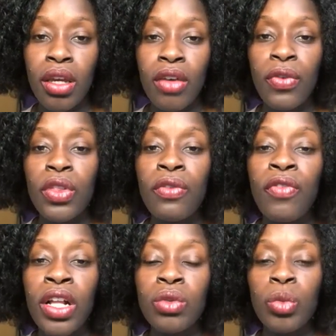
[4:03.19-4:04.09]
for the
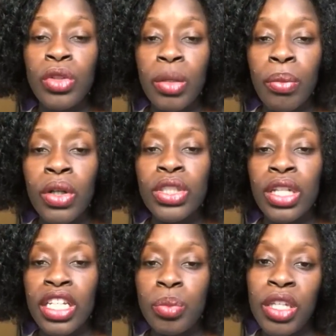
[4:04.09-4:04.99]
vulnerable and
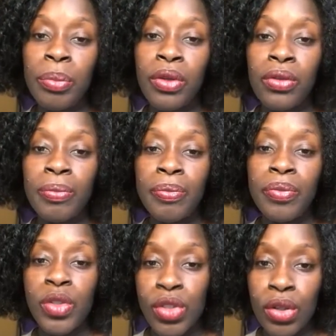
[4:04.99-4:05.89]
marginalized people
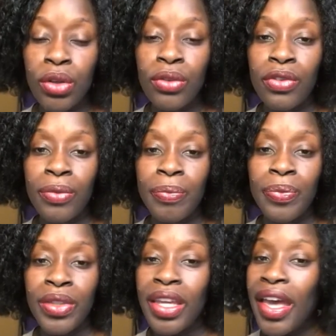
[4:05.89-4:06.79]
you serve.
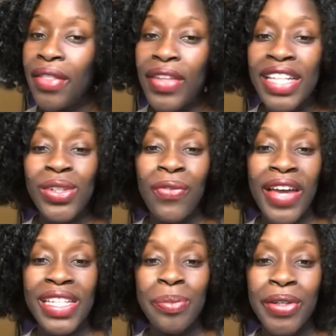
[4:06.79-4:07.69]
And that's our
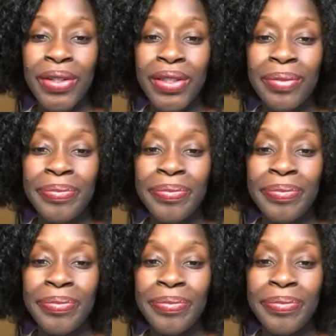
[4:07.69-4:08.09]
fast build.